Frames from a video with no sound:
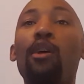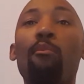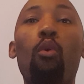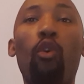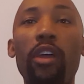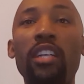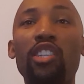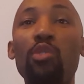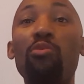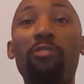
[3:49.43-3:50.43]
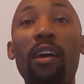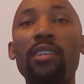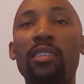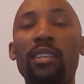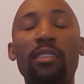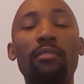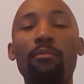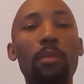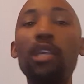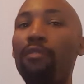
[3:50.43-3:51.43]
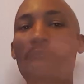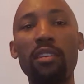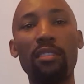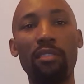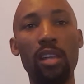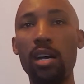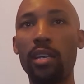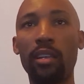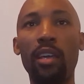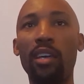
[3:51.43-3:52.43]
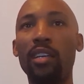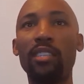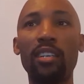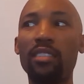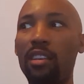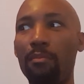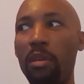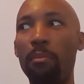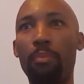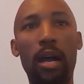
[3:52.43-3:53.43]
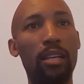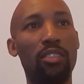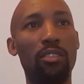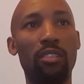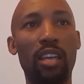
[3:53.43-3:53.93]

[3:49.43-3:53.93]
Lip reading: more in two fights than many fighters have done since they've been boxers.